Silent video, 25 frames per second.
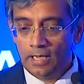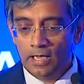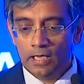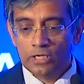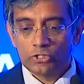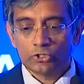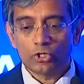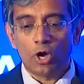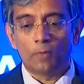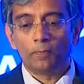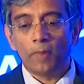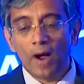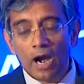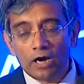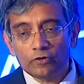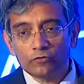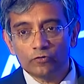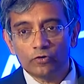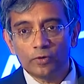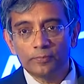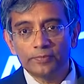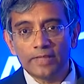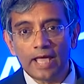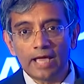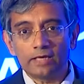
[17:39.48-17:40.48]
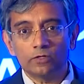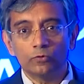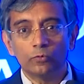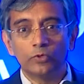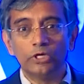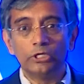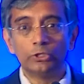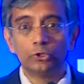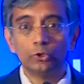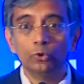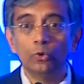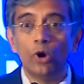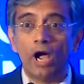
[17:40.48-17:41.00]
So apart from that, we
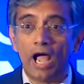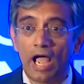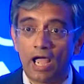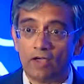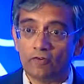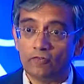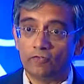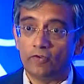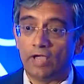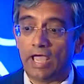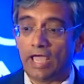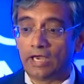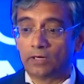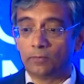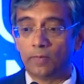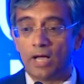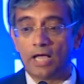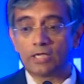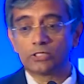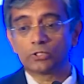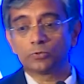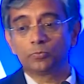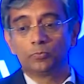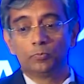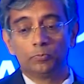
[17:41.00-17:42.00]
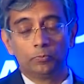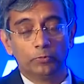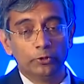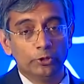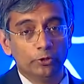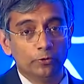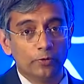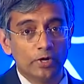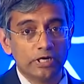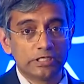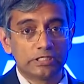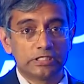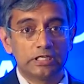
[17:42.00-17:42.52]
do have Airbus
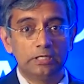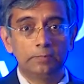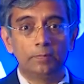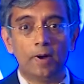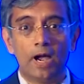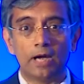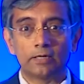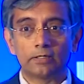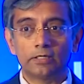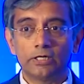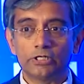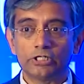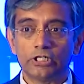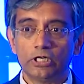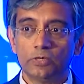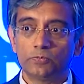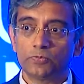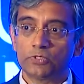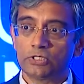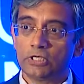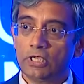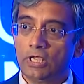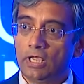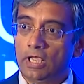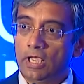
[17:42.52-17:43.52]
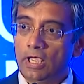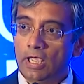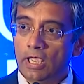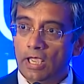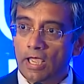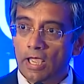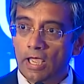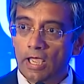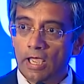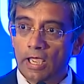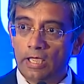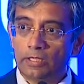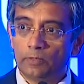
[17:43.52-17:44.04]
University partnerships.
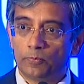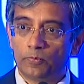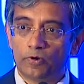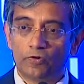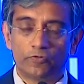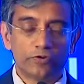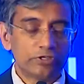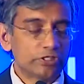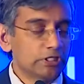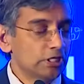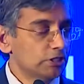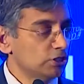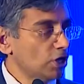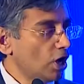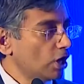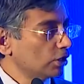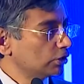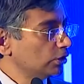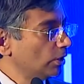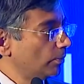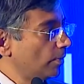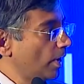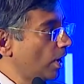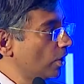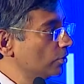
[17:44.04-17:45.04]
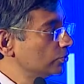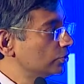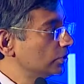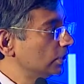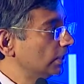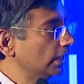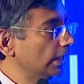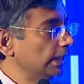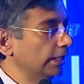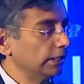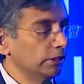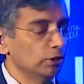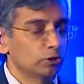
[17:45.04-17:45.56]
The professor talked about
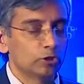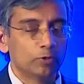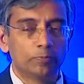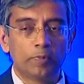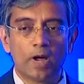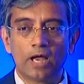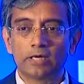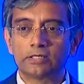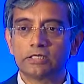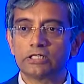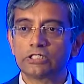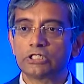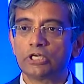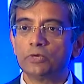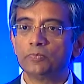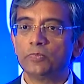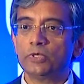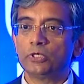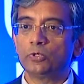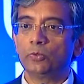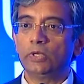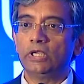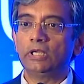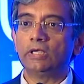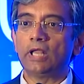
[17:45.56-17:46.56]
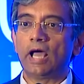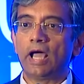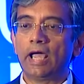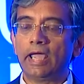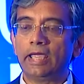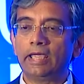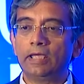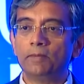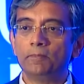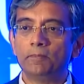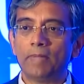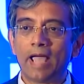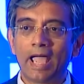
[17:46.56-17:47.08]
the partnership between
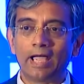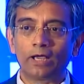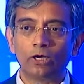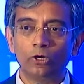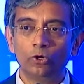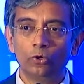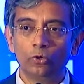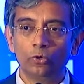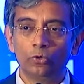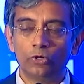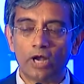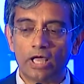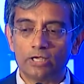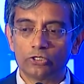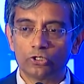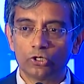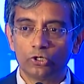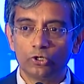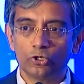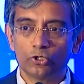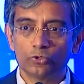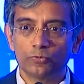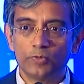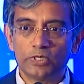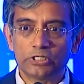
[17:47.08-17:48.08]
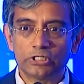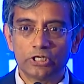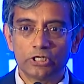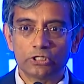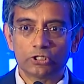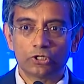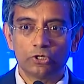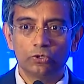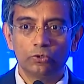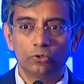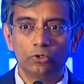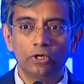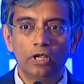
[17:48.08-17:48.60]
IIM Bangalore and Toulouse Business
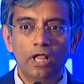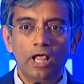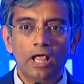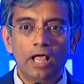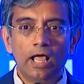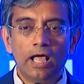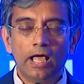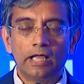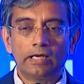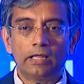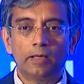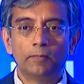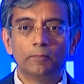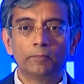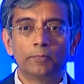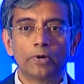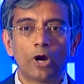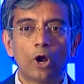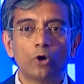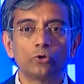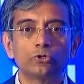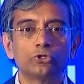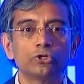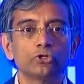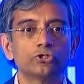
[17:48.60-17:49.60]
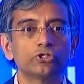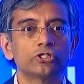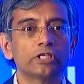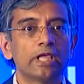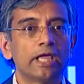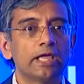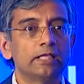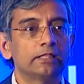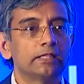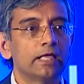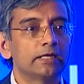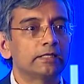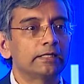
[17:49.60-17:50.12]
School, and I'm proud to
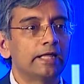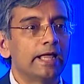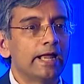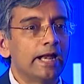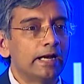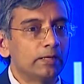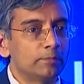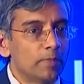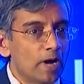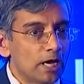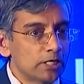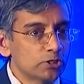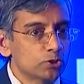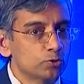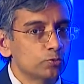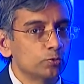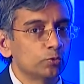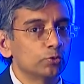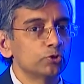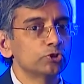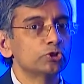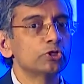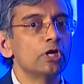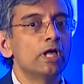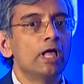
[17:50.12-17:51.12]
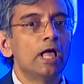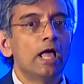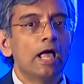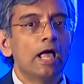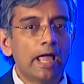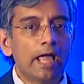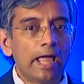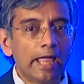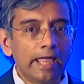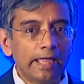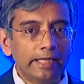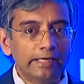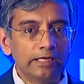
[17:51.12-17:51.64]
say that Airbus was
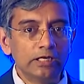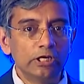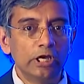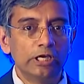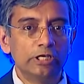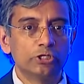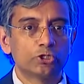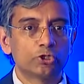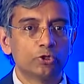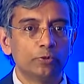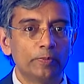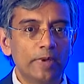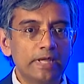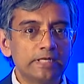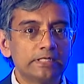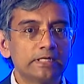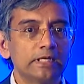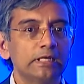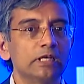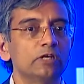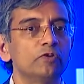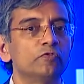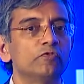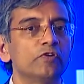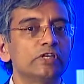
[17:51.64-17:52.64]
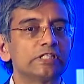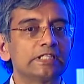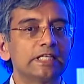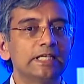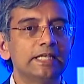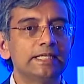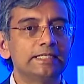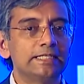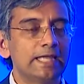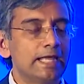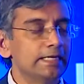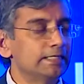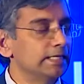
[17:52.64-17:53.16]
instrumental in
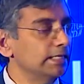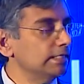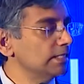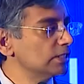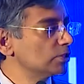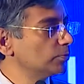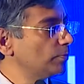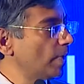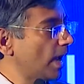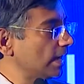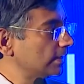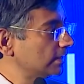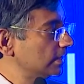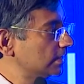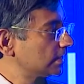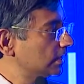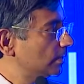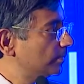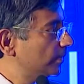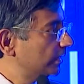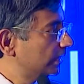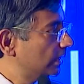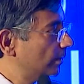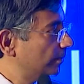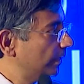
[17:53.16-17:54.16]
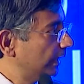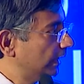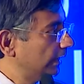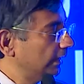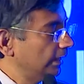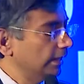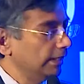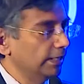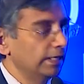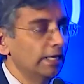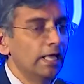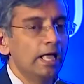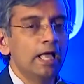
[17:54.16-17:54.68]
facilitating this partnership at the
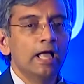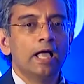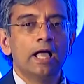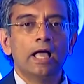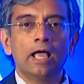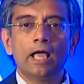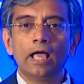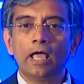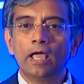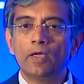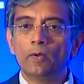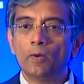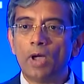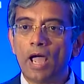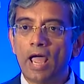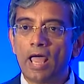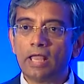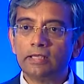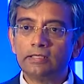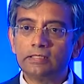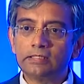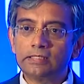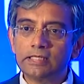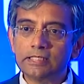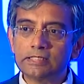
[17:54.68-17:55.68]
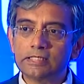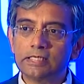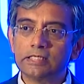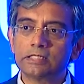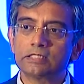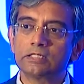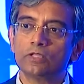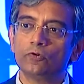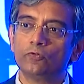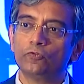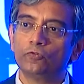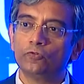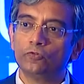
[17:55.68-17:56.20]
beginning, and this is
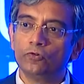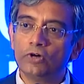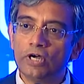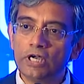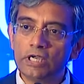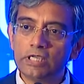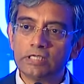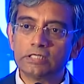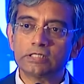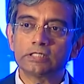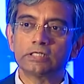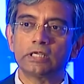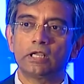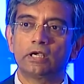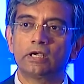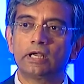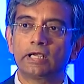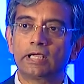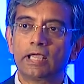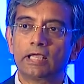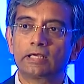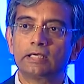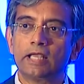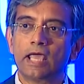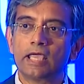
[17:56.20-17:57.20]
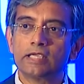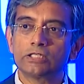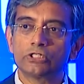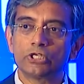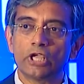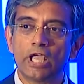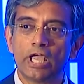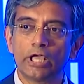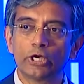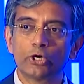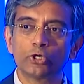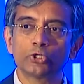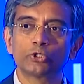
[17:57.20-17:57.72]
the first recognized
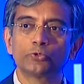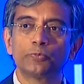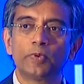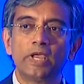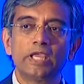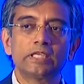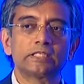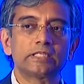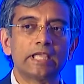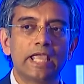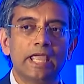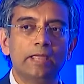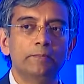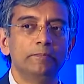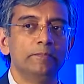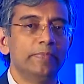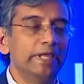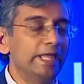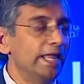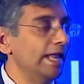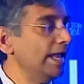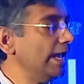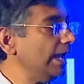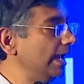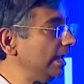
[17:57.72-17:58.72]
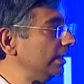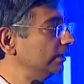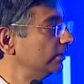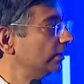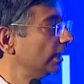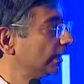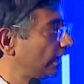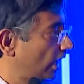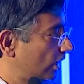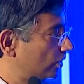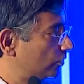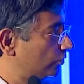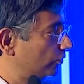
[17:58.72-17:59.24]
aerospace MBA in the
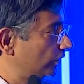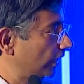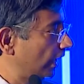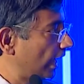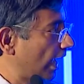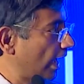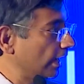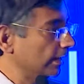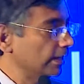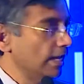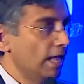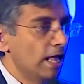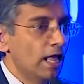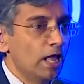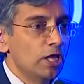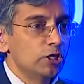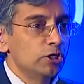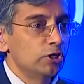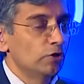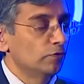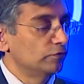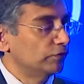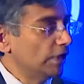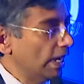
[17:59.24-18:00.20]
country, and you've